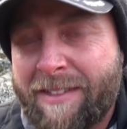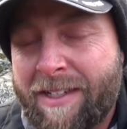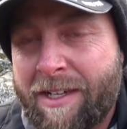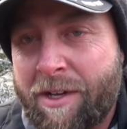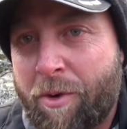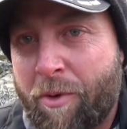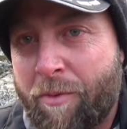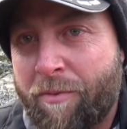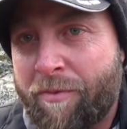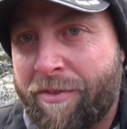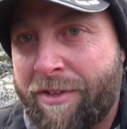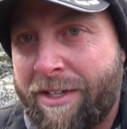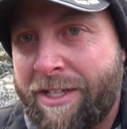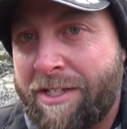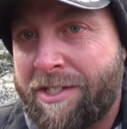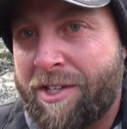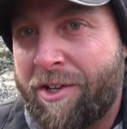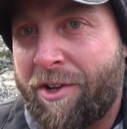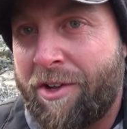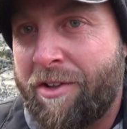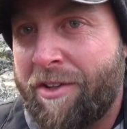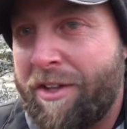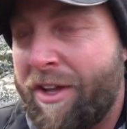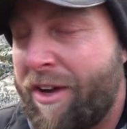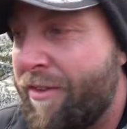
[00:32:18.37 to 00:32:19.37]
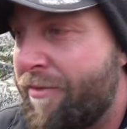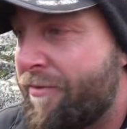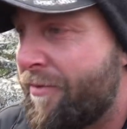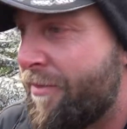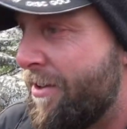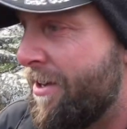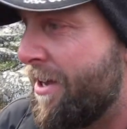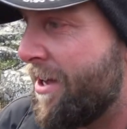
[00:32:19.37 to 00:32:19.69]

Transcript: Hopefully it's all not for